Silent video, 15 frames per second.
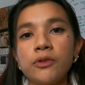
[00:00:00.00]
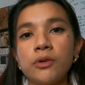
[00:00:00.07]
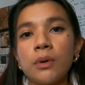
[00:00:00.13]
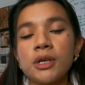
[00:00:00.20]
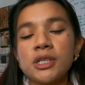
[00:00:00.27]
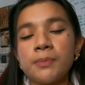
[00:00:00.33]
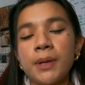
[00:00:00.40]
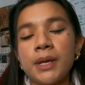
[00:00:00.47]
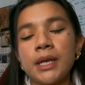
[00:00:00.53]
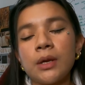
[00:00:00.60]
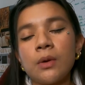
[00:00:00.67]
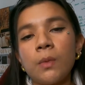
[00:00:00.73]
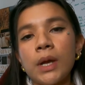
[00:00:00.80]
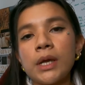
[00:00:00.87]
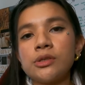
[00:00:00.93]
you are
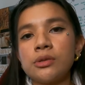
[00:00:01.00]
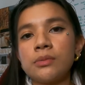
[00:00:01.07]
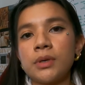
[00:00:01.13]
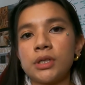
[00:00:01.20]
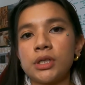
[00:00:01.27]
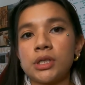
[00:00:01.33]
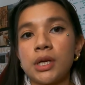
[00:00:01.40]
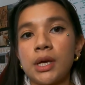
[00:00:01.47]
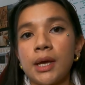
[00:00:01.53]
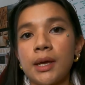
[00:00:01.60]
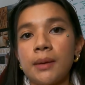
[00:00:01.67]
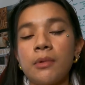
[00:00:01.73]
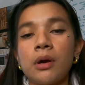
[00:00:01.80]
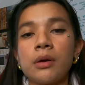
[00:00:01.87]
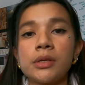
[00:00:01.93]
spending way too much
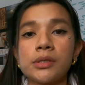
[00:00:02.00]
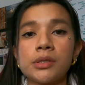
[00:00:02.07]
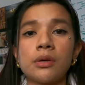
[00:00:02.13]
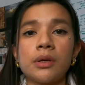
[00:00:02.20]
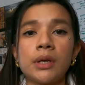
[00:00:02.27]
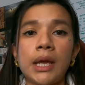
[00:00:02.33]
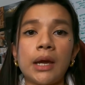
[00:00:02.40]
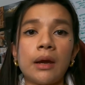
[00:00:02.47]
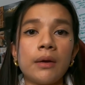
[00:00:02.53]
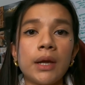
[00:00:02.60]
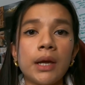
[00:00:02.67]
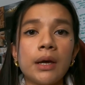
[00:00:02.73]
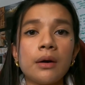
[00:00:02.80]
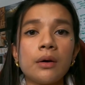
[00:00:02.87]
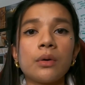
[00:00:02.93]
time on a certain
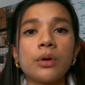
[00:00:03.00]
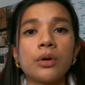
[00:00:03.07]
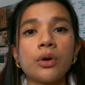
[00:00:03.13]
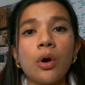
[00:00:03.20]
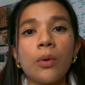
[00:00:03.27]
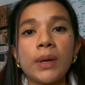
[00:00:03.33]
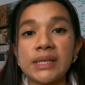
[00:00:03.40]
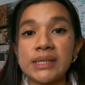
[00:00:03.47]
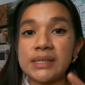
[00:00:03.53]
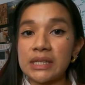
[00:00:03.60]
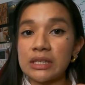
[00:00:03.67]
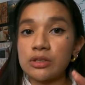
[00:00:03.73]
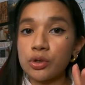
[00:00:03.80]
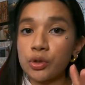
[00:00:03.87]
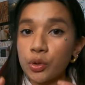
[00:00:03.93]
area or going
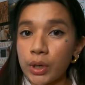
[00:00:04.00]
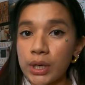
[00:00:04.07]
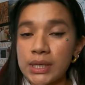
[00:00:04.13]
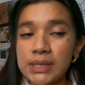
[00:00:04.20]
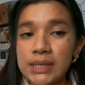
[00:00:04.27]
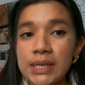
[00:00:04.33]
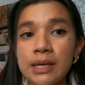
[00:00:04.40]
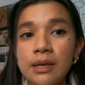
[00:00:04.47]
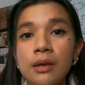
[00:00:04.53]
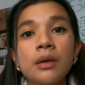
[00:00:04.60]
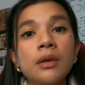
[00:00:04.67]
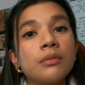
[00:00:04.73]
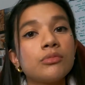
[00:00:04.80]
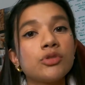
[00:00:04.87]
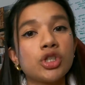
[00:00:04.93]
scissor crazy,
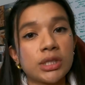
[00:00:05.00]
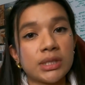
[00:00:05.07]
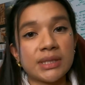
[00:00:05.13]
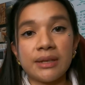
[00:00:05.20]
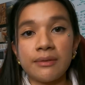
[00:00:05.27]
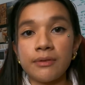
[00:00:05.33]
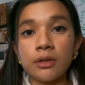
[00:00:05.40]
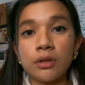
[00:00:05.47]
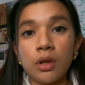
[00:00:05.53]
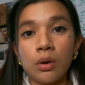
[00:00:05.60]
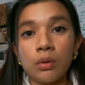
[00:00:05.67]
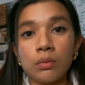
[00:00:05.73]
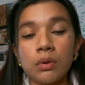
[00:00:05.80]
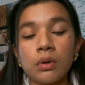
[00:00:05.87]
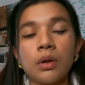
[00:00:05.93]
just leave it
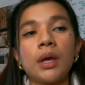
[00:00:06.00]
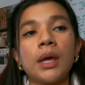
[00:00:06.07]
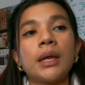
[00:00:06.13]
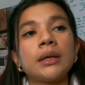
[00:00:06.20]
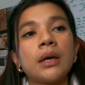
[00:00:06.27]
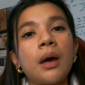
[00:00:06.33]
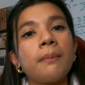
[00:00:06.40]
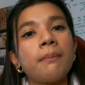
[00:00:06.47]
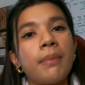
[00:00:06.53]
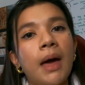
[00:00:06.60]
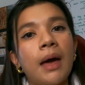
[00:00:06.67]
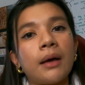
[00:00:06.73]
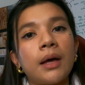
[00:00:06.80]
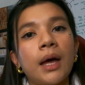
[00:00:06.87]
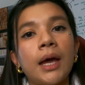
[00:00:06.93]
alone and come
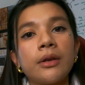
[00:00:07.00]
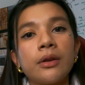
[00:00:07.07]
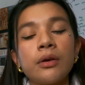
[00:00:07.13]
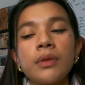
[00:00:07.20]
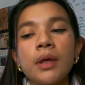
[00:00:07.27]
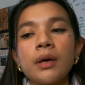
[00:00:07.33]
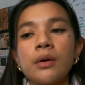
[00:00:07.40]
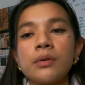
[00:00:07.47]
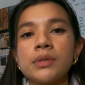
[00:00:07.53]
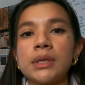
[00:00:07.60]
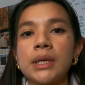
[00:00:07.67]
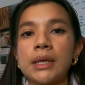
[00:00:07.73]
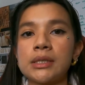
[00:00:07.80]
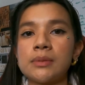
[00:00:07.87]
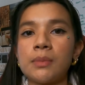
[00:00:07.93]
back. I know that goes
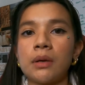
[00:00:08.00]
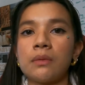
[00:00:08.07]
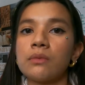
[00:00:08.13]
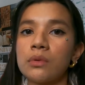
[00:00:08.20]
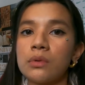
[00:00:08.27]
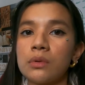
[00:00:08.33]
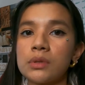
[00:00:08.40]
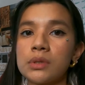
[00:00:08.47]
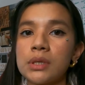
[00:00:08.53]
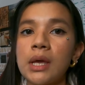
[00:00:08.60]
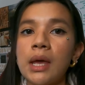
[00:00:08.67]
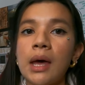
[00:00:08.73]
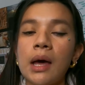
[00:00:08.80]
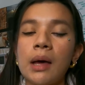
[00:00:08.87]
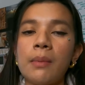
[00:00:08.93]
against my rules
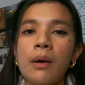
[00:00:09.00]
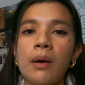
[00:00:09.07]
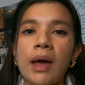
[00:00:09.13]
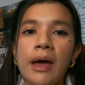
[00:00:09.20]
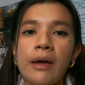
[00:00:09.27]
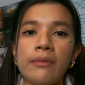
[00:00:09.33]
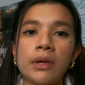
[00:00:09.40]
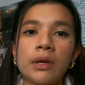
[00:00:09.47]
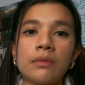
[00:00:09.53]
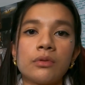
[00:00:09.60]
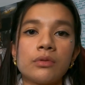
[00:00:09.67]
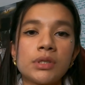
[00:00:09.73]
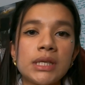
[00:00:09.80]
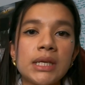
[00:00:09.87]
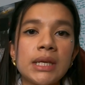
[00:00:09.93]
about having a
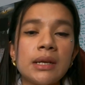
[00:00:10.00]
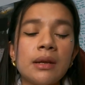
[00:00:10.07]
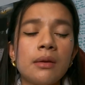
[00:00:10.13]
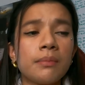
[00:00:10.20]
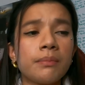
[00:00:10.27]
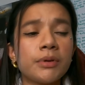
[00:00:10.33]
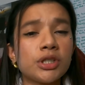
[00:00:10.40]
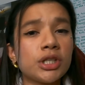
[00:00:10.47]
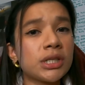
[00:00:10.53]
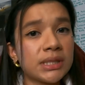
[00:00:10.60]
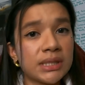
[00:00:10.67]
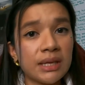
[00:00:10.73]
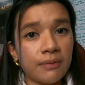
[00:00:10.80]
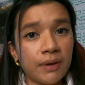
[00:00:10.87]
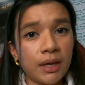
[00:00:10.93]
routine, but just
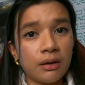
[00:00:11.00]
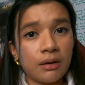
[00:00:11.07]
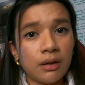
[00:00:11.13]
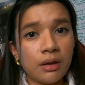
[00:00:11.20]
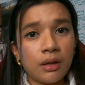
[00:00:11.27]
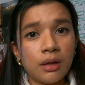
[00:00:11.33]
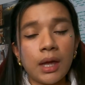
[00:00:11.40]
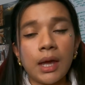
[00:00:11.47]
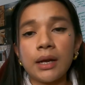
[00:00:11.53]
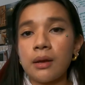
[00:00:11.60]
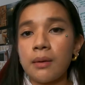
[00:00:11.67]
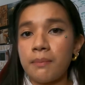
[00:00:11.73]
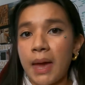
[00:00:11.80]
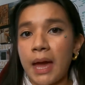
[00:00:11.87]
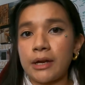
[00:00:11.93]
leave it and
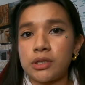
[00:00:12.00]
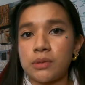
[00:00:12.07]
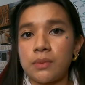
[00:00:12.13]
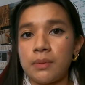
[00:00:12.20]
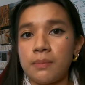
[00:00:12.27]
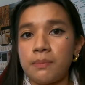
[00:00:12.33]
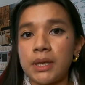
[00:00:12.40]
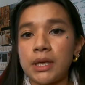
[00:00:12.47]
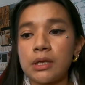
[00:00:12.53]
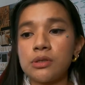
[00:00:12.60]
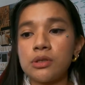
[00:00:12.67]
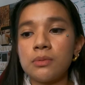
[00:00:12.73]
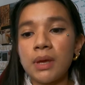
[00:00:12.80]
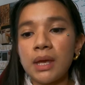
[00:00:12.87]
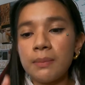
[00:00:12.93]
come back to it
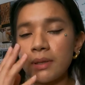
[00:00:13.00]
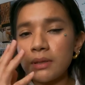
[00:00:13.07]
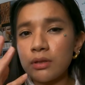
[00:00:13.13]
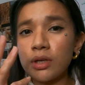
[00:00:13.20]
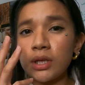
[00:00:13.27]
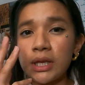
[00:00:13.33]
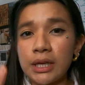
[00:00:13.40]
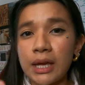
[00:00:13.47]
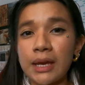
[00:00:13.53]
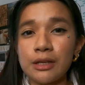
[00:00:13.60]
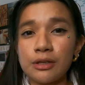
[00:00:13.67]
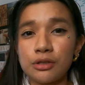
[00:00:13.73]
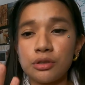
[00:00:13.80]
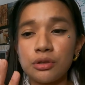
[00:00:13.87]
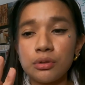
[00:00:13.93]
because you may be looking at
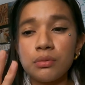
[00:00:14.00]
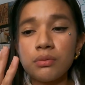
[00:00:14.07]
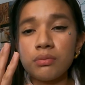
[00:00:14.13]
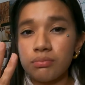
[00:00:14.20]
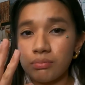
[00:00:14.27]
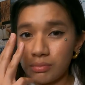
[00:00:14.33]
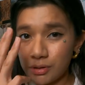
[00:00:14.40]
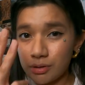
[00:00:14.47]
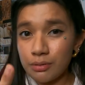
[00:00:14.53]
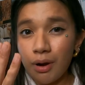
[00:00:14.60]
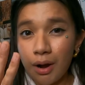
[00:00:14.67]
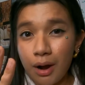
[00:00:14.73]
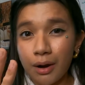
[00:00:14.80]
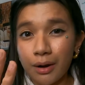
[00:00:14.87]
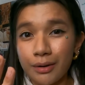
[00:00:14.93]
it too
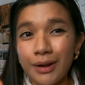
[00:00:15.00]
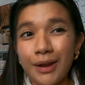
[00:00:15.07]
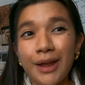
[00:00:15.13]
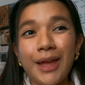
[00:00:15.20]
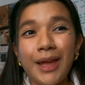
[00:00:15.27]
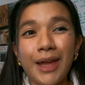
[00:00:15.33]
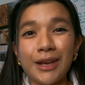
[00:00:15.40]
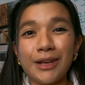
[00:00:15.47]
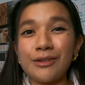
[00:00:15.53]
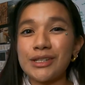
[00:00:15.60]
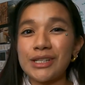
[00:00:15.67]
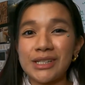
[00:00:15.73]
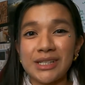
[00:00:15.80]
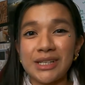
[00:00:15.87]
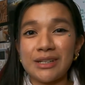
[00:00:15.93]
hard and you
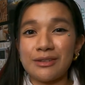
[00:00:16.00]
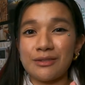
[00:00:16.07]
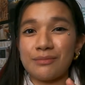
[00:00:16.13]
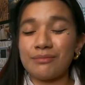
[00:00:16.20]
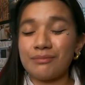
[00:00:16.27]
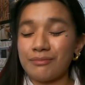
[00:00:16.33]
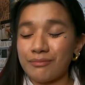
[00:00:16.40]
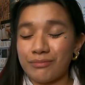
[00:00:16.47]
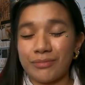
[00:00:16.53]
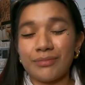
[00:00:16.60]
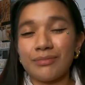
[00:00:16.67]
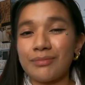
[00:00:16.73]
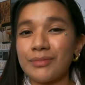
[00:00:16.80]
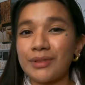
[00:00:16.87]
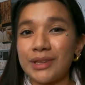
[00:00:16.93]
just need to
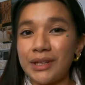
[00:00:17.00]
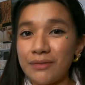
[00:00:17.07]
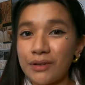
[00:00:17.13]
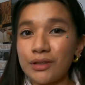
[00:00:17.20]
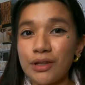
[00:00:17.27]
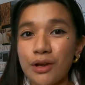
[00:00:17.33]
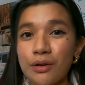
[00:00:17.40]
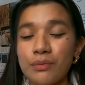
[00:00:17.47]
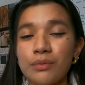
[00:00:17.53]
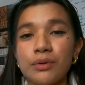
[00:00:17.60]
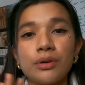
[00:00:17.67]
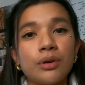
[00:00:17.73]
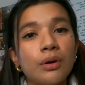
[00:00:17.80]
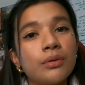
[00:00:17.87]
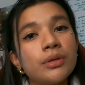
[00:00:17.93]
leave it alone,
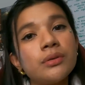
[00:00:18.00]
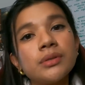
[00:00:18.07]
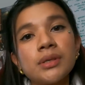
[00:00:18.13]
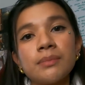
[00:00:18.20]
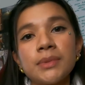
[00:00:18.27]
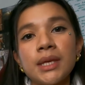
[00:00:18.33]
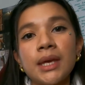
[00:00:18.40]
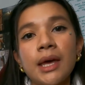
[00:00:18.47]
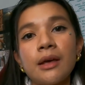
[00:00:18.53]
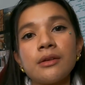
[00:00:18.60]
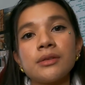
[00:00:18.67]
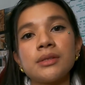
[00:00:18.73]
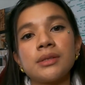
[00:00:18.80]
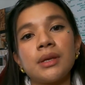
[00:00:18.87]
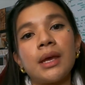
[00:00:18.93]
go do something
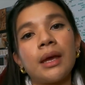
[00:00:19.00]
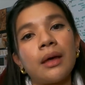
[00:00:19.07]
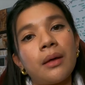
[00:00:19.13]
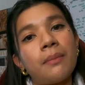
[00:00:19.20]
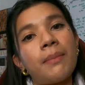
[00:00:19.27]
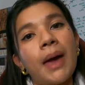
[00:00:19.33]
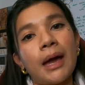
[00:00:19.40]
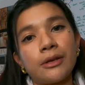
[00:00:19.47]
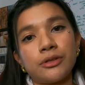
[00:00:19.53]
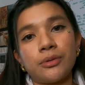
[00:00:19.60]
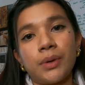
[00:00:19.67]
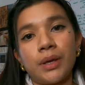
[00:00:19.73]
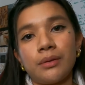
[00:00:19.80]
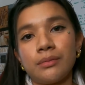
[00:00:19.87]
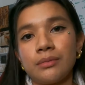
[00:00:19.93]
else and come back to
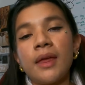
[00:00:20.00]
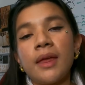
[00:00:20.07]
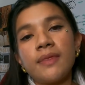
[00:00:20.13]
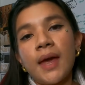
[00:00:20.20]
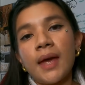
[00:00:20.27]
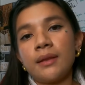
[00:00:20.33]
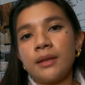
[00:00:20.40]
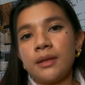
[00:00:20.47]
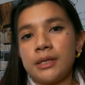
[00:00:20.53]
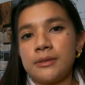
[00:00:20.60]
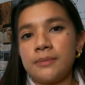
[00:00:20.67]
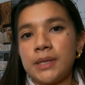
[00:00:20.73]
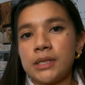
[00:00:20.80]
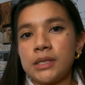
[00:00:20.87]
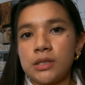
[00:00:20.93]
it. And that leads
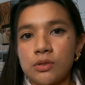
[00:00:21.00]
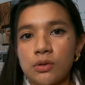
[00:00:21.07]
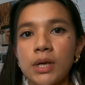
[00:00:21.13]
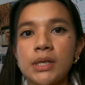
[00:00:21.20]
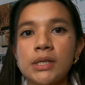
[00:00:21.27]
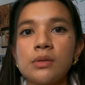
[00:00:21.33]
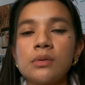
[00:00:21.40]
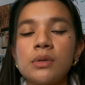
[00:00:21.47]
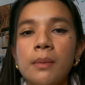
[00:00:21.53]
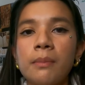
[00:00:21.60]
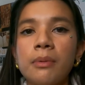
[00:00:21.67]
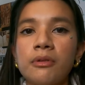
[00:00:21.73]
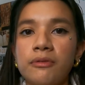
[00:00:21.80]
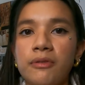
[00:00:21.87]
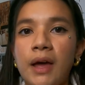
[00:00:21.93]
me straight to
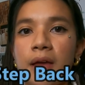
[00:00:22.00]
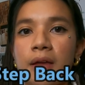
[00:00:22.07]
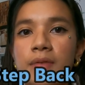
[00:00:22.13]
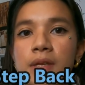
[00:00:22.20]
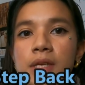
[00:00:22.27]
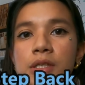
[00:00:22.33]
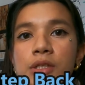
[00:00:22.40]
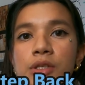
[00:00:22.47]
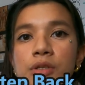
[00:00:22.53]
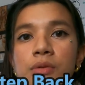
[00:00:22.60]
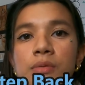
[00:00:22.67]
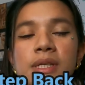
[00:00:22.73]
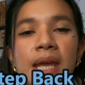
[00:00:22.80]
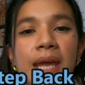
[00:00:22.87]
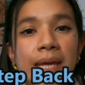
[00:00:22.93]
number 5, is to
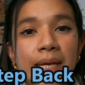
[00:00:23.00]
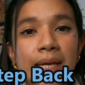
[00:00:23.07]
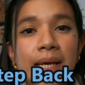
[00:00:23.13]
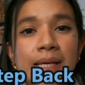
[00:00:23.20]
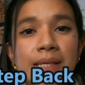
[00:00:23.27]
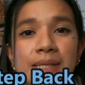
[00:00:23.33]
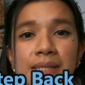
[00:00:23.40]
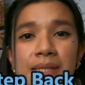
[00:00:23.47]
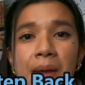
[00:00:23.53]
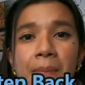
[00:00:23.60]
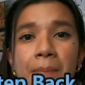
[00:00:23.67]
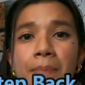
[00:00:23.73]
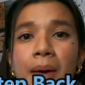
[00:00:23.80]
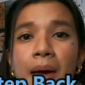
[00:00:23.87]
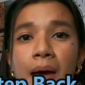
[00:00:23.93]
take a
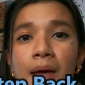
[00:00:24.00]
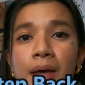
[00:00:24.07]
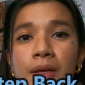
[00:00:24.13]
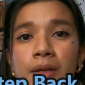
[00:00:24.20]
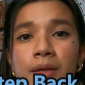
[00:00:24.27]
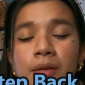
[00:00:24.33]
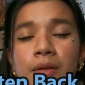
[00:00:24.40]
step back